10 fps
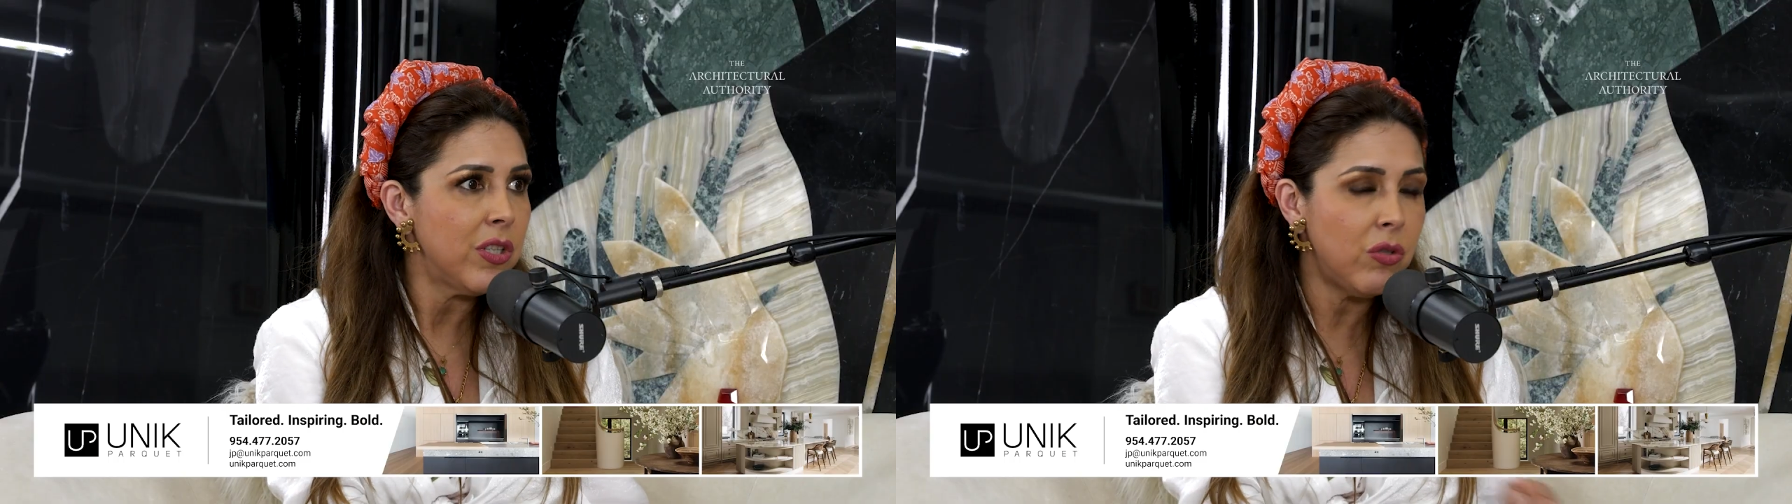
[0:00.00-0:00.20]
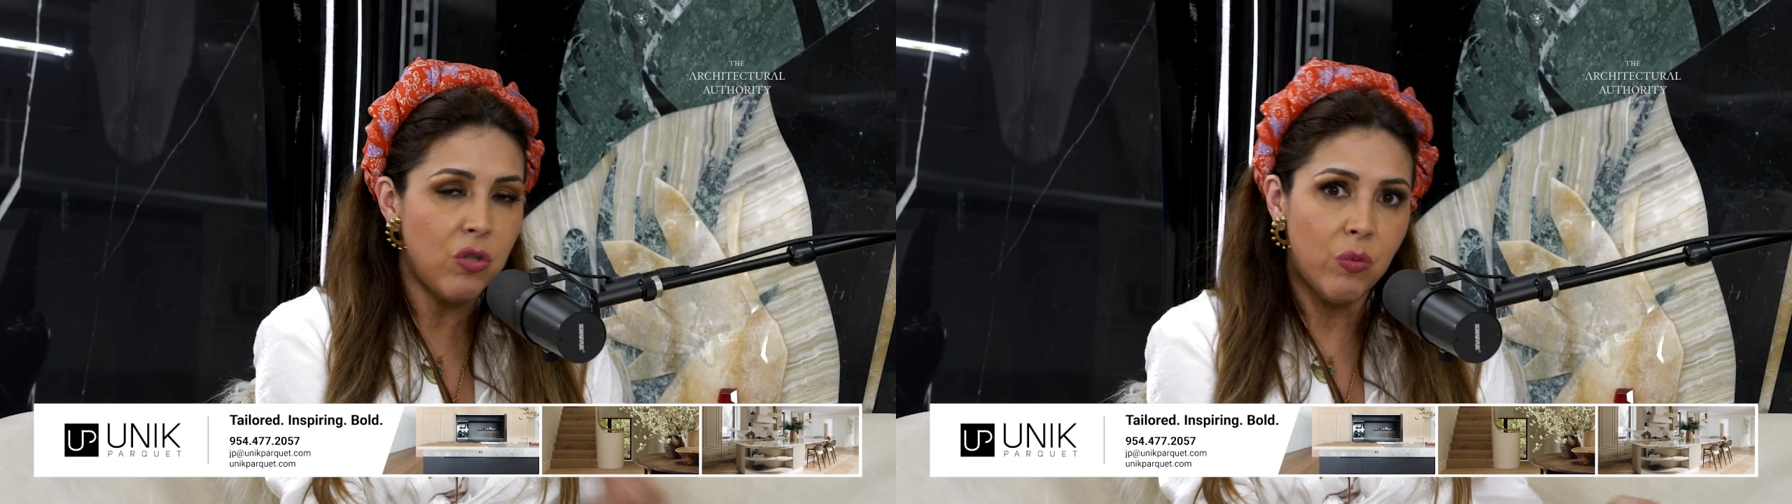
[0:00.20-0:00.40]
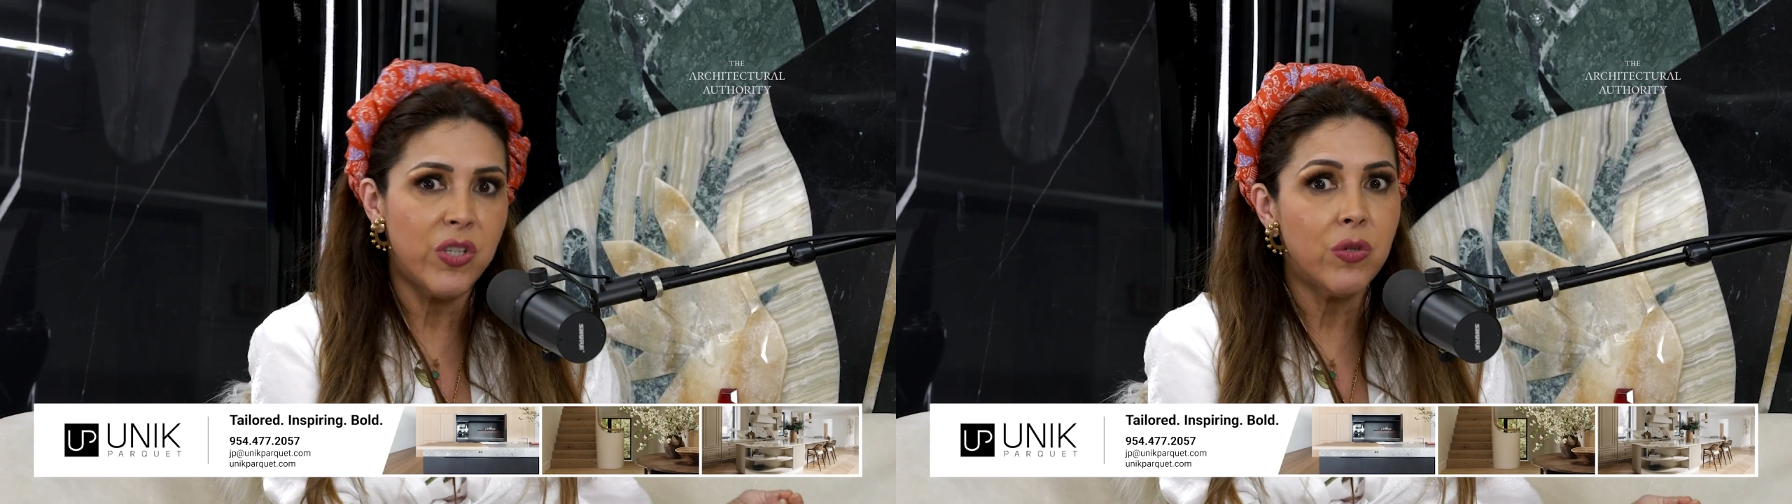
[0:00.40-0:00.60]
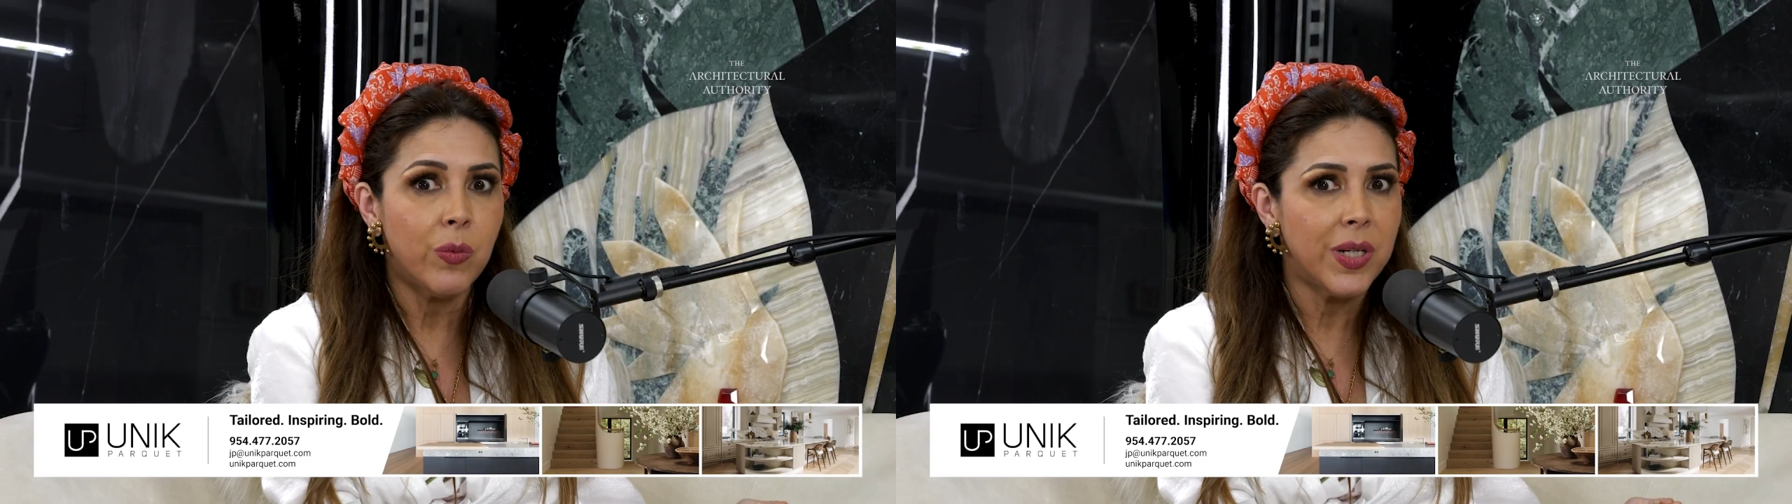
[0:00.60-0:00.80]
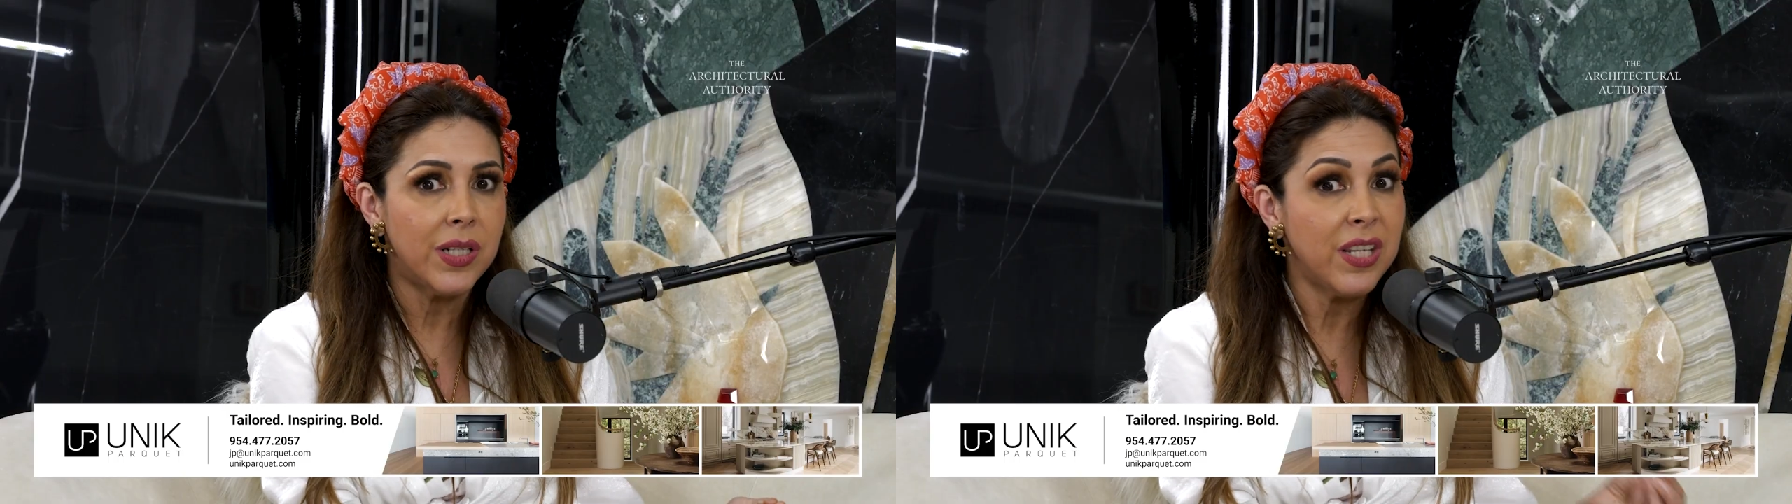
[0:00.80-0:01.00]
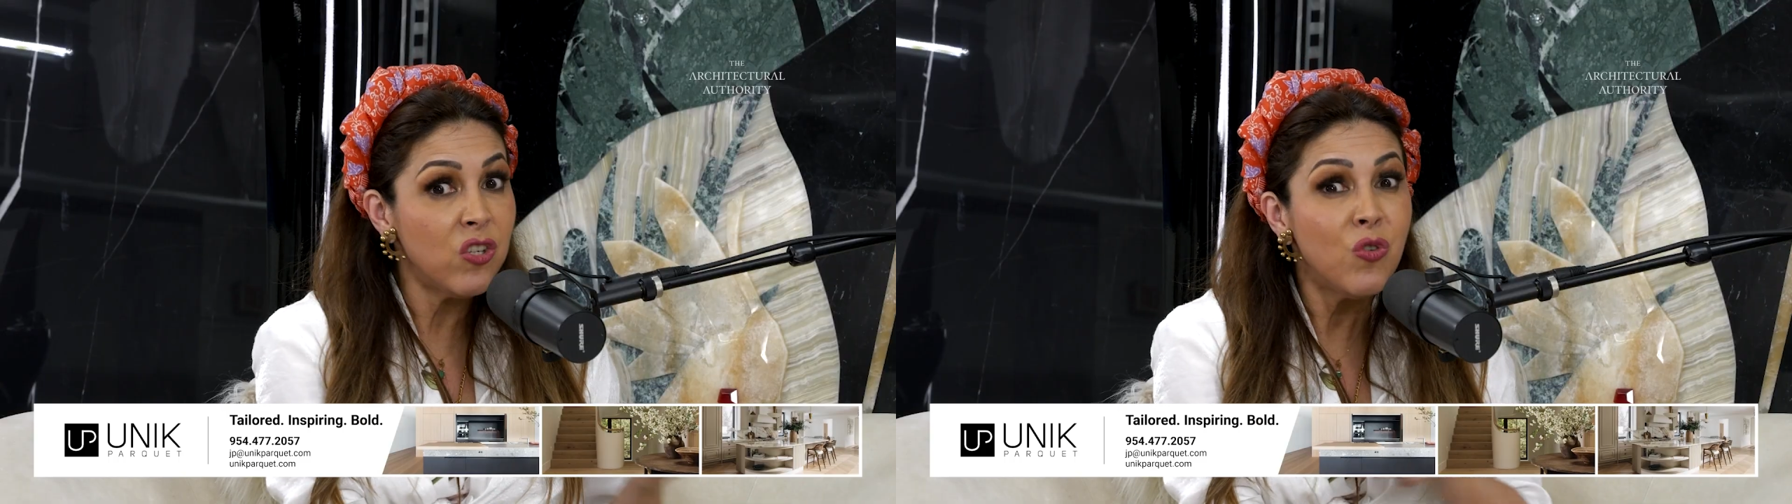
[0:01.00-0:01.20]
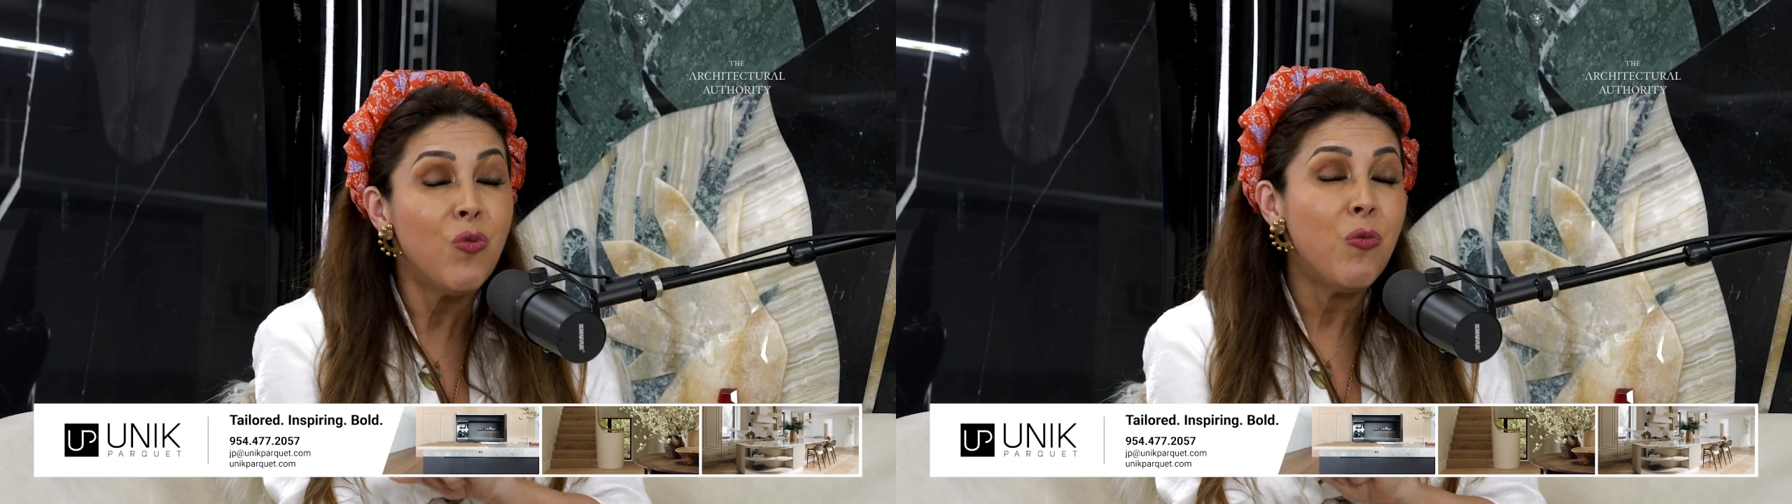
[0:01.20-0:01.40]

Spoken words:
what you want, and